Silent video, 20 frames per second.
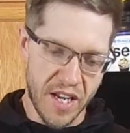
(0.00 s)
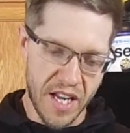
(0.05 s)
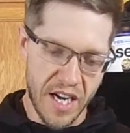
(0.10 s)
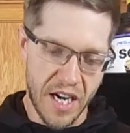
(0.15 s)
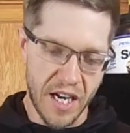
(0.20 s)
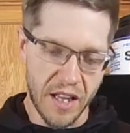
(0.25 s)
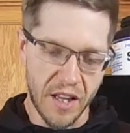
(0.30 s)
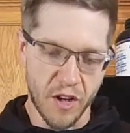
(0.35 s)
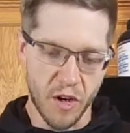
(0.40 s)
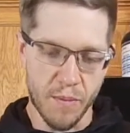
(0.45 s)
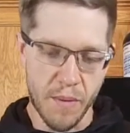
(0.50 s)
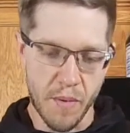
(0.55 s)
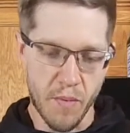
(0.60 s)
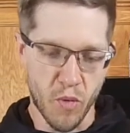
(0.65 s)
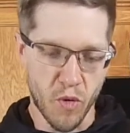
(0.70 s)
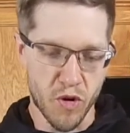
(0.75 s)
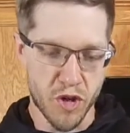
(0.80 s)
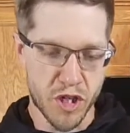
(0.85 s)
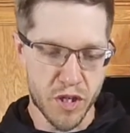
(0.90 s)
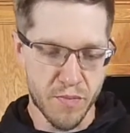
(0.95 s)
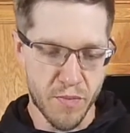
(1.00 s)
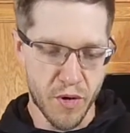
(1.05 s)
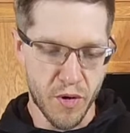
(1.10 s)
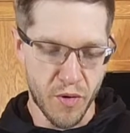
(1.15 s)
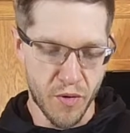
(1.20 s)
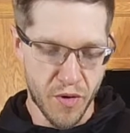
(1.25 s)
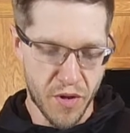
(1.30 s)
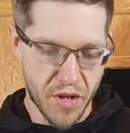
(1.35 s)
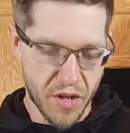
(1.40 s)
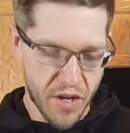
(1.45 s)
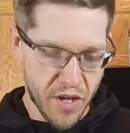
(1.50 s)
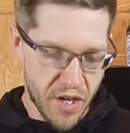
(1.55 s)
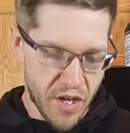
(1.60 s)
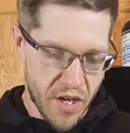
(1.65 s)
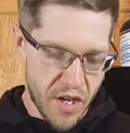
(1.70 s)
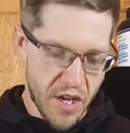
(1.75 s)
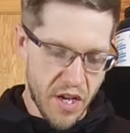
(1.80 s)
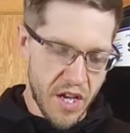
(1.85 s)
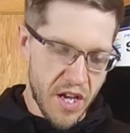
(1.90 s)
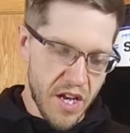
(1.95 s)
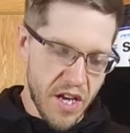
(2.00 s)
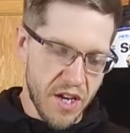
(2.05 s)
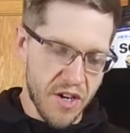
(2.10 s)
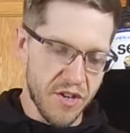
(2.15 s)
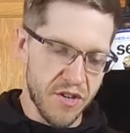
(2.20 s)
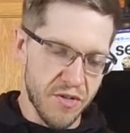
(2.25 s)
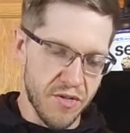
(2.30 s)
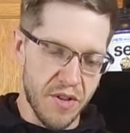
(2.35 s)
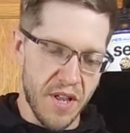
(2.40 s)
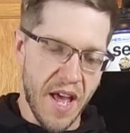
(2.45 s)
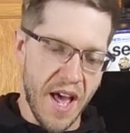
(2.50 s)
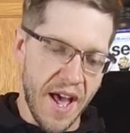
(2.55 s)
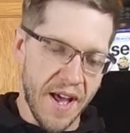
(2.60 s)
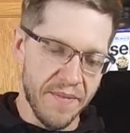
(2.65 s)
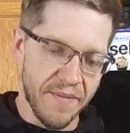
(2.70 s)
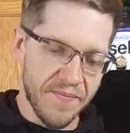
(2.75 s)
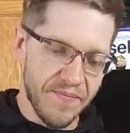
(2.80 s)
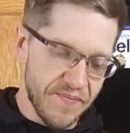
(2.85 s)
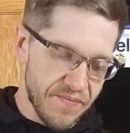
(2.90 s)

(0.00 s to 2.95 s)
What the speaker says: get it a little bit more smooth, and do that.